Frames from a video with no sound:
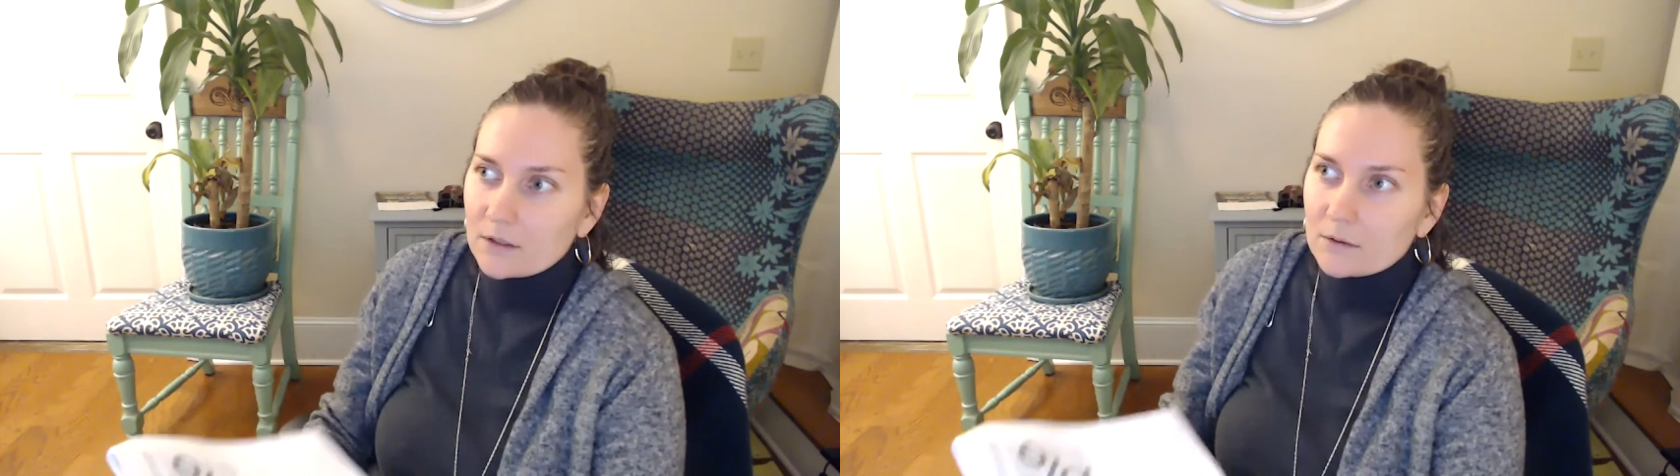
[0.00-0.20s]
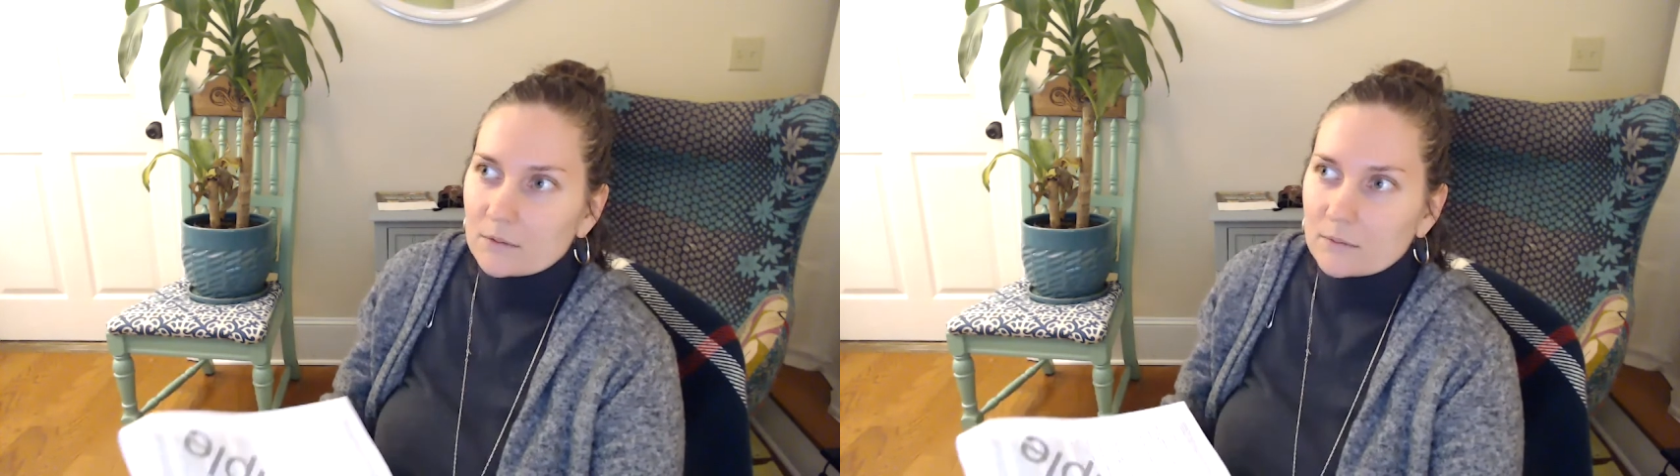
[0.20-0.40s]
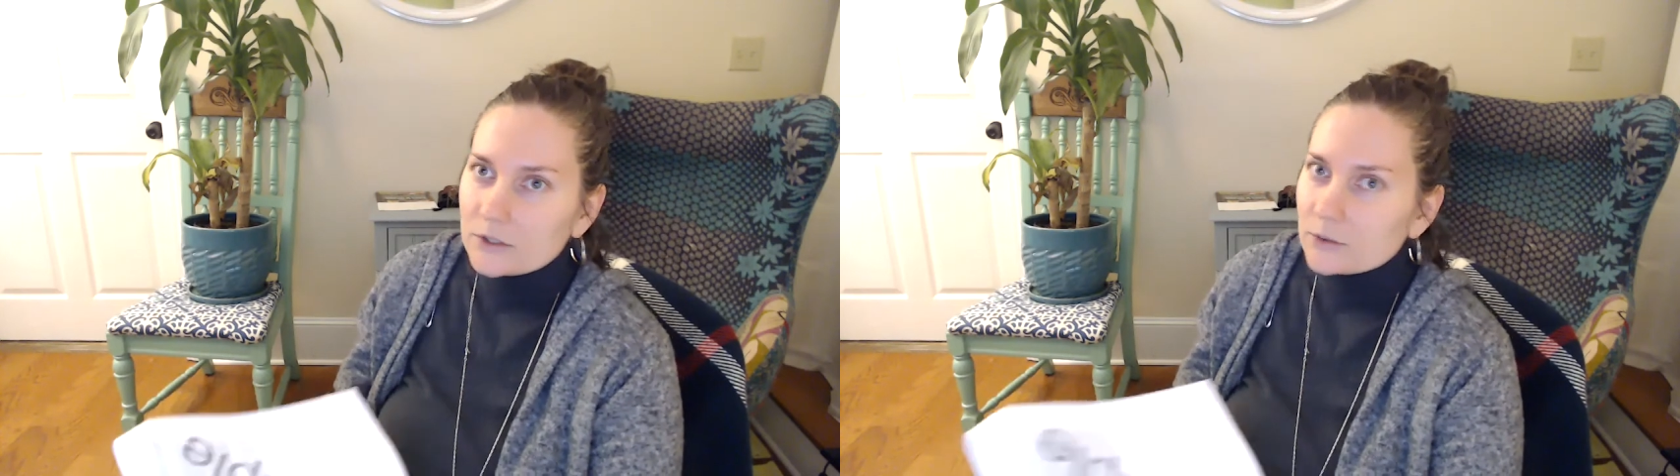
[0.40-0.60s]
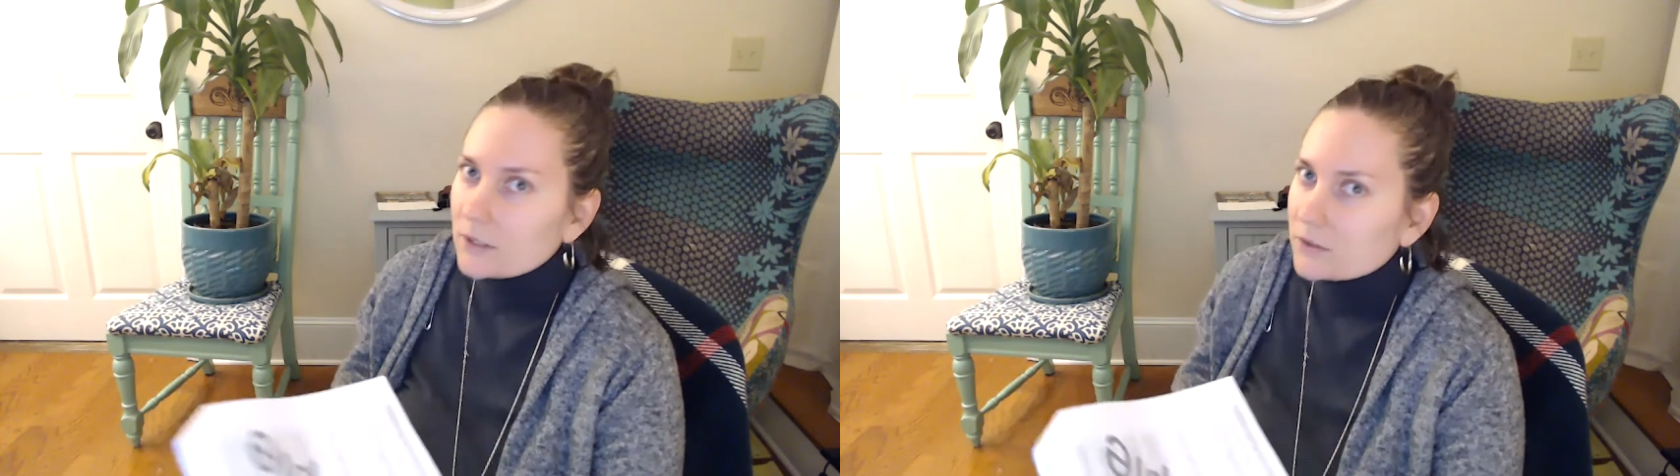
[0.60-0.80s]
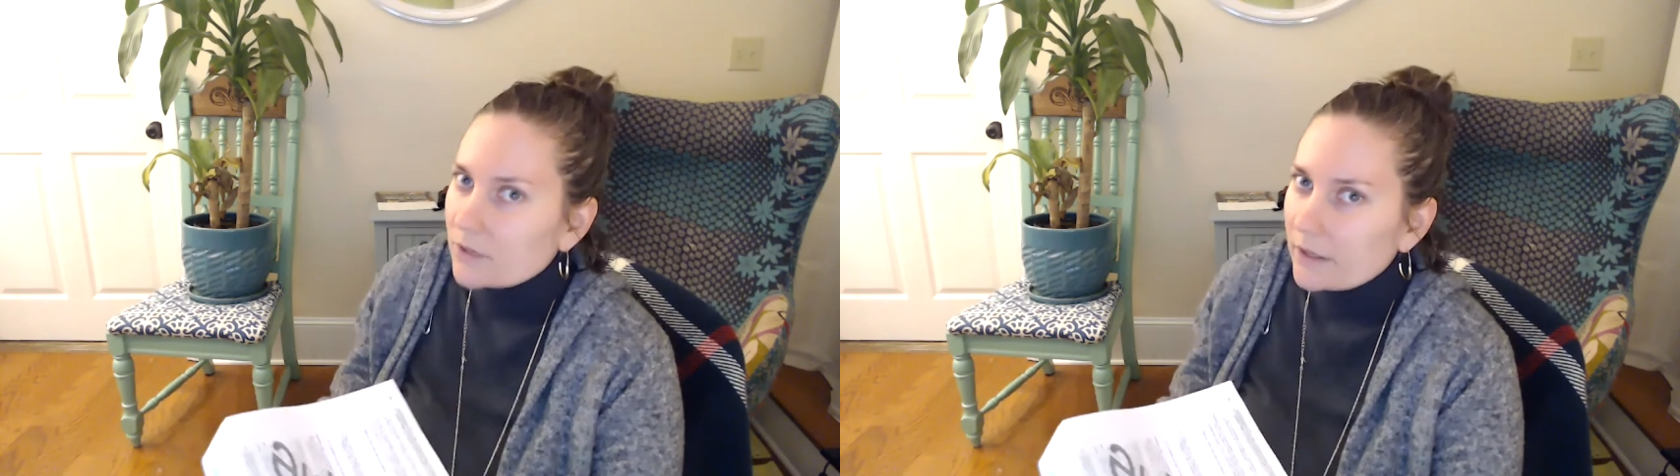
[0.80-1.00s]
Which one
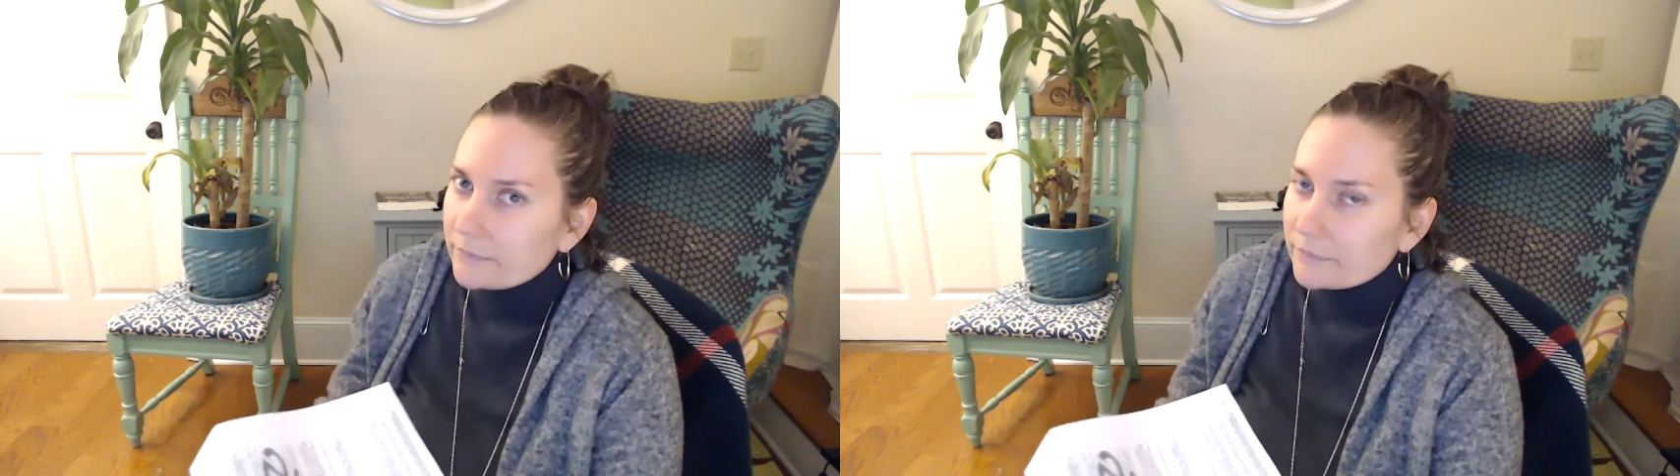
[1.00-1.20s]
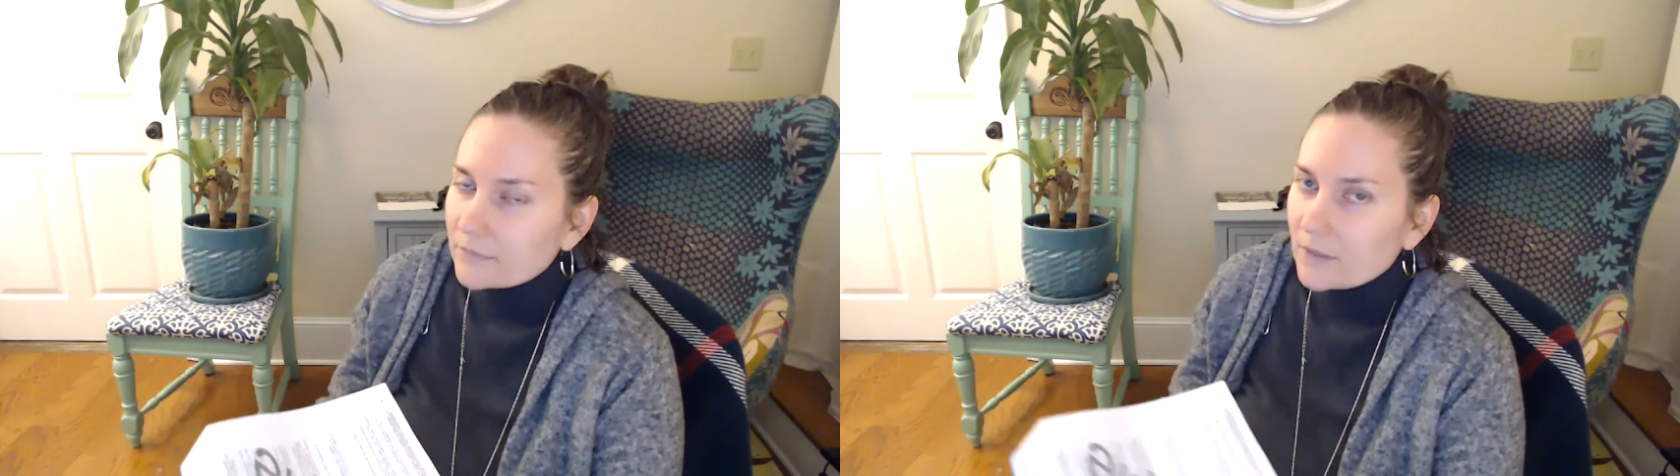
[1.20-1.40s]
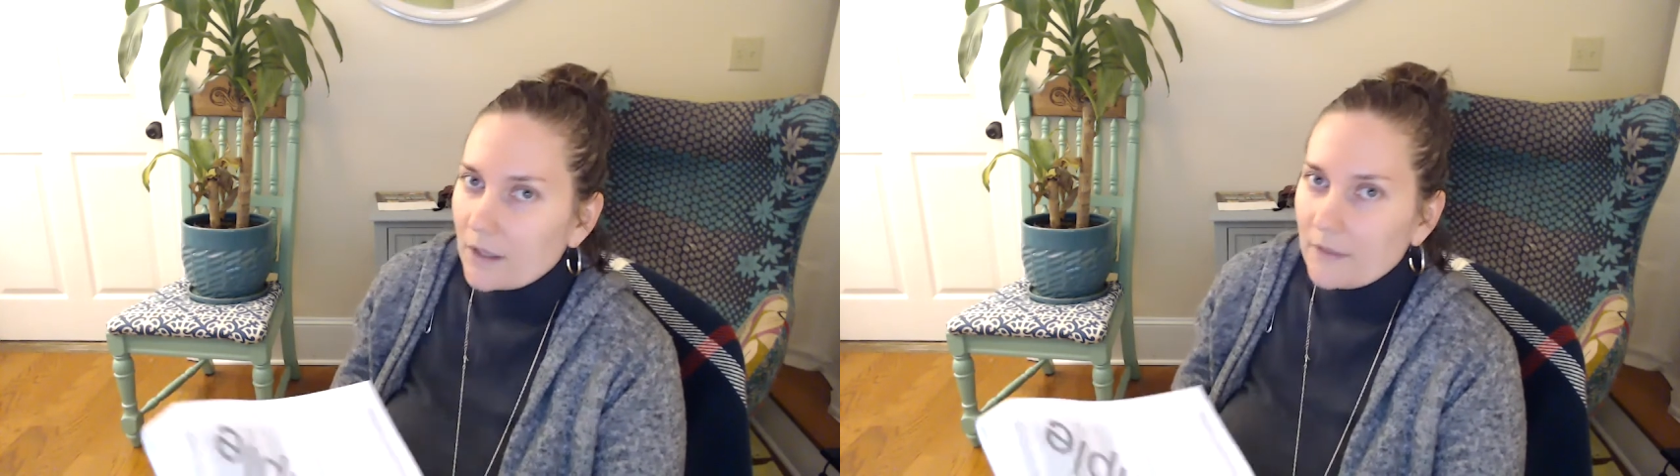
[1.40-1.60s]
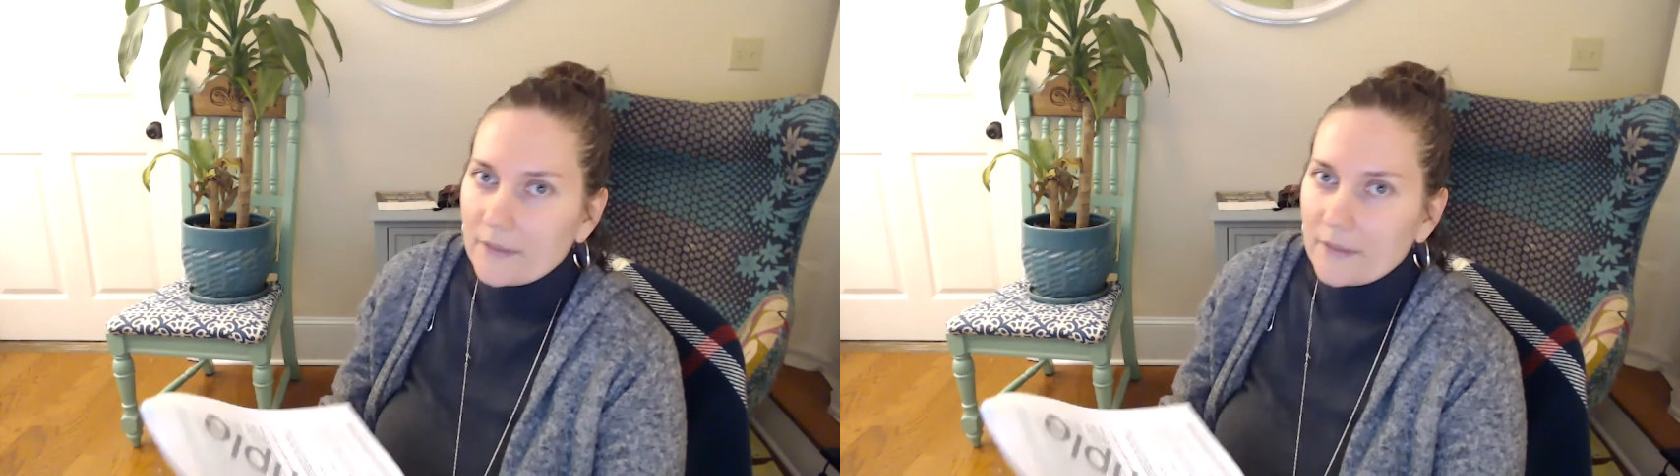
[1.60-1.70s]
is right? And